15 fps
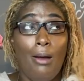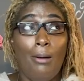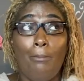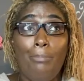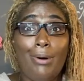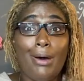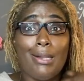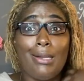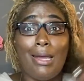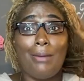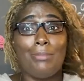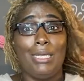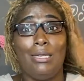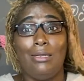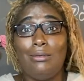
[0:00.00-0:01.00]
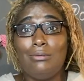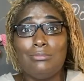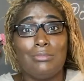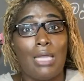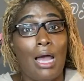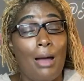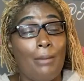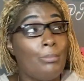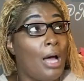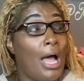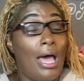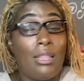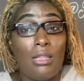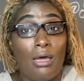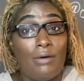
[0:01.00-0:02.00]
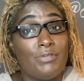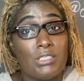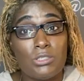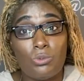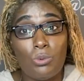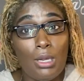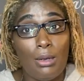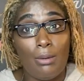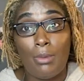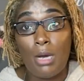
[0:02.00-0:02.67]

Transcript: But I love to swim.